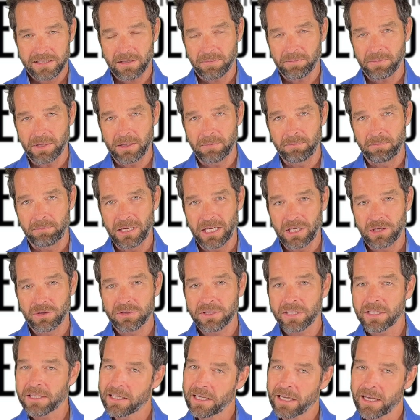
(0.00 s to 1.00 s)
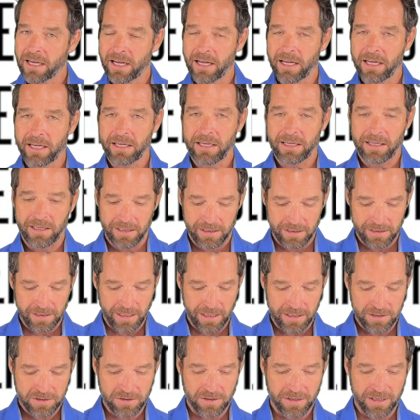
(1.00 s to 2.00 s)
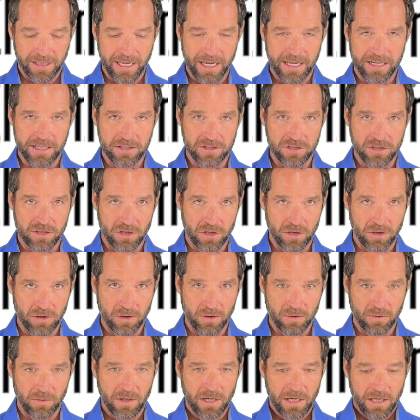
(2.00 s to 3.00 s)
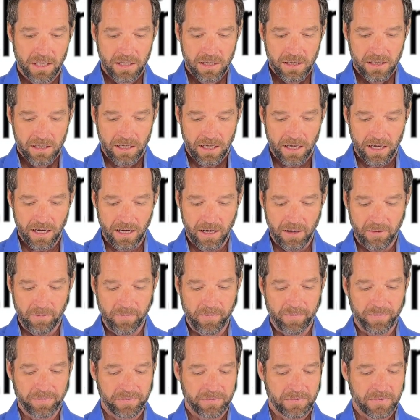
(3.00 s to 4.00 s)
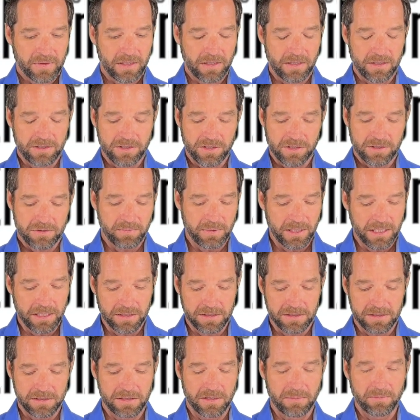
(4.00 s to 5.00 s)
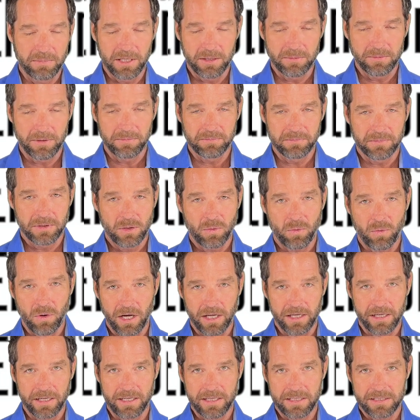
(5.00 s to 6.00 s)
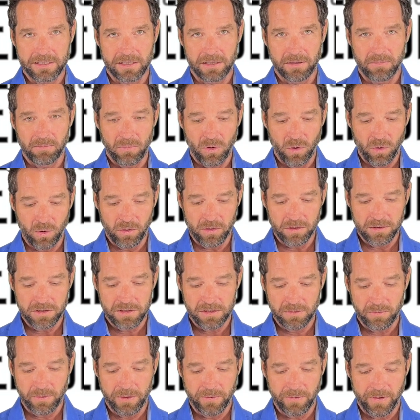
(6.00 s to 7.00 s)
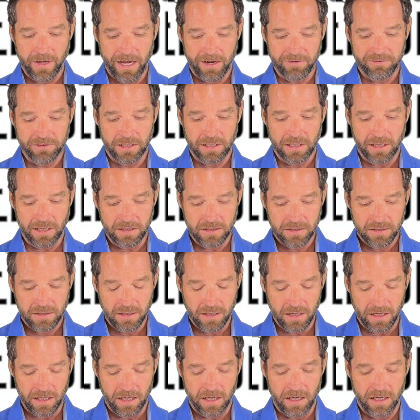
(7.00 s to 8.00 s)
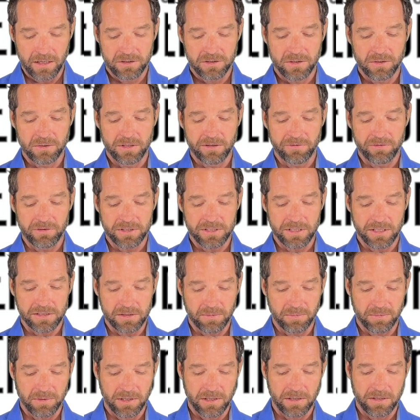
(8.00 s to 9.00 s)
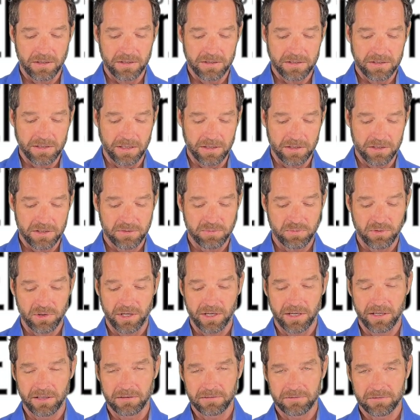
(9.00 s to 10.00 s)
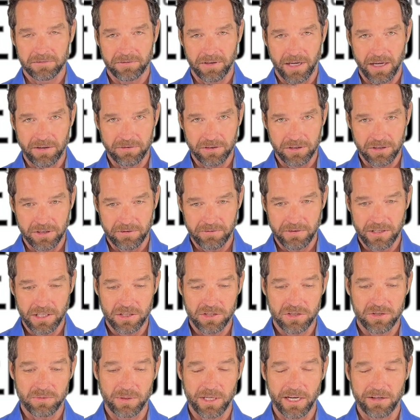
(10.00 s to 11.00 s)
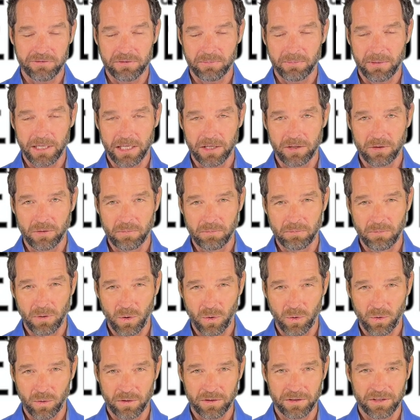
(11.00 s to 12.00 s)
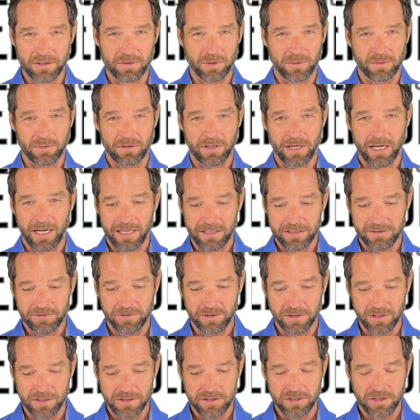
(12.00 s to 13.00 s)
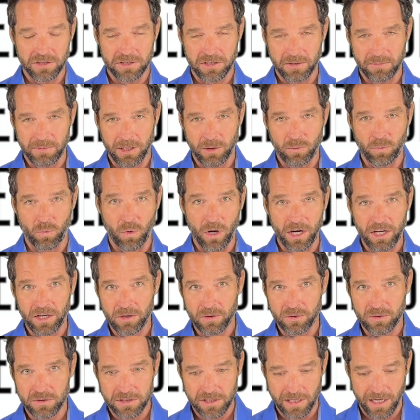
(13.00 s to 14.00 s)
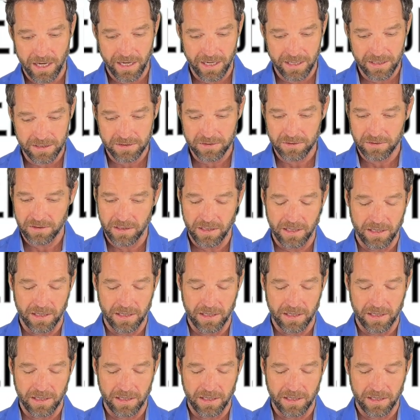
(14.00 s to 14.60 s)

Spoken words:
something bigger than the eye, and the answer to that is no. Just because the minimum quantities in the molds, we would have to get 2 different sets of bars and a spring, 500 of each. We'd have to make a new mold. The total cost for this just to make one new size